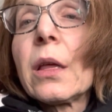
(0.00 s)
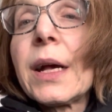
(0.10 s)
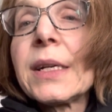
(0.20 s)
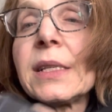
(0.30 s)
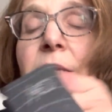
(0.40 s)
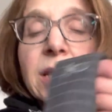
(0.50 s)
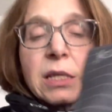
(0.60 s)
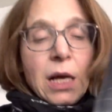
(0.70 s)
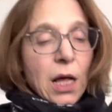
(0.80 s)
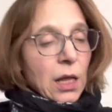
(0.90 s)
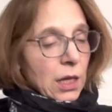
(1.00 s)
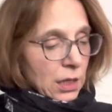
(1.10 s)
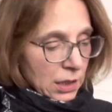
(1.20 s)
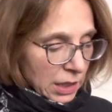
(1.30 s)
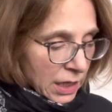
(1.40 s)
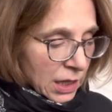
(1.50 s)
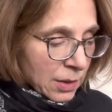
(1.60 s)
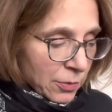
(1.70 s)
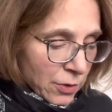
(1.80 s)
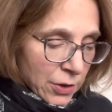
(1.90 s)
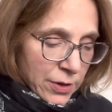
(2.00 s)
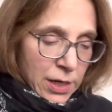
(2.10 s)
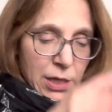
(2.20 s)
A little skull. Look at the embroidery on